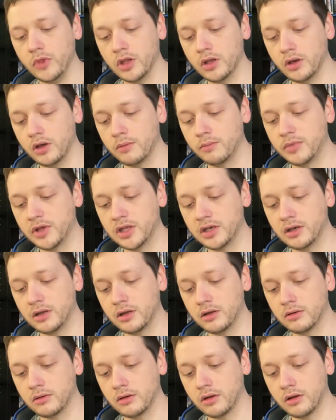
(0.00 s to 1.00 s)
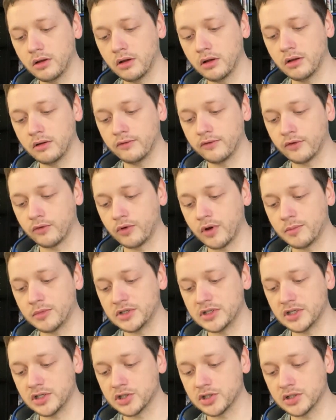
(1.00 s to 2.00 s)
a bit of
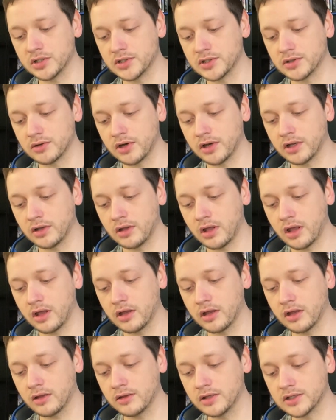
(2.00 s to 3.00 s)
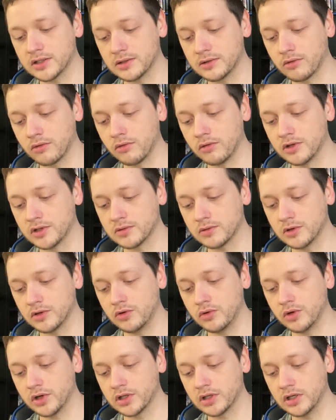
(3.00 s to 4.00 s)
repetition, so I got through this one
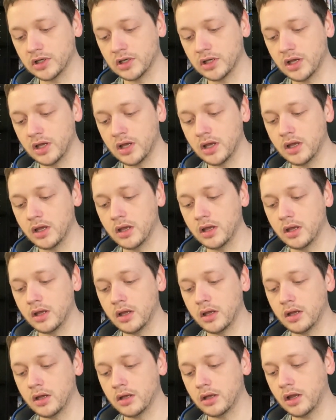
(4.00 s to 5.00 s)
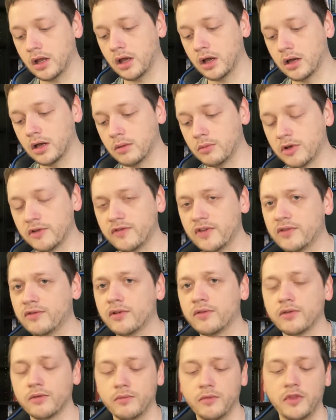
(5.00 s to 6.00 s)
quickly. My favorite
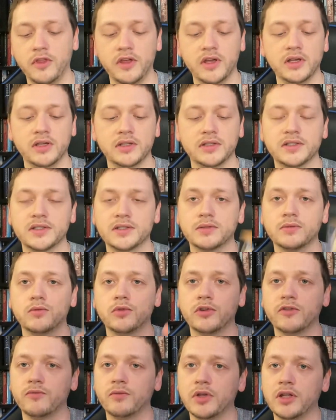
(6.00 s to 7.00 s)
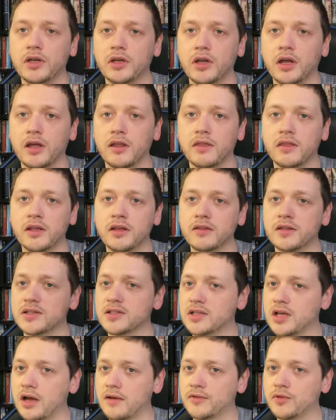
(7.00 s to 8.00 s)
from this would have been, I think, the
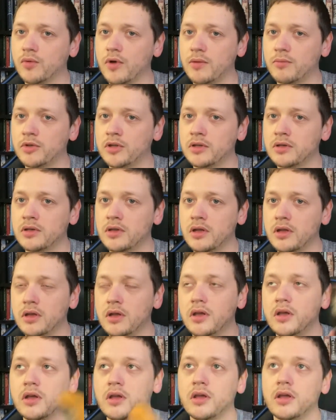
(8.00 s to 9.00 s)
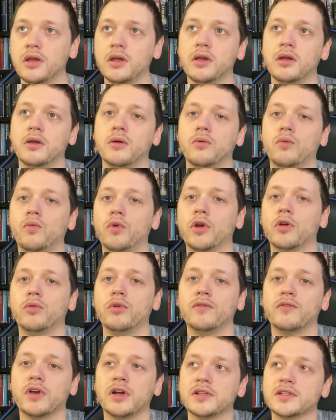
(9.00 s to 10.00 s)
Soft Weapon, where
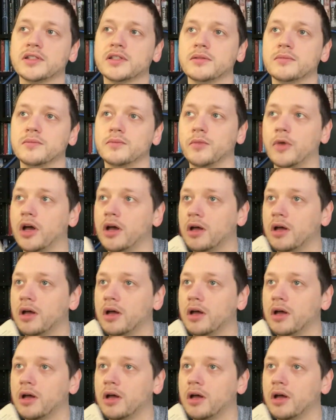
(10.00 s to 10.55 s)
we've got some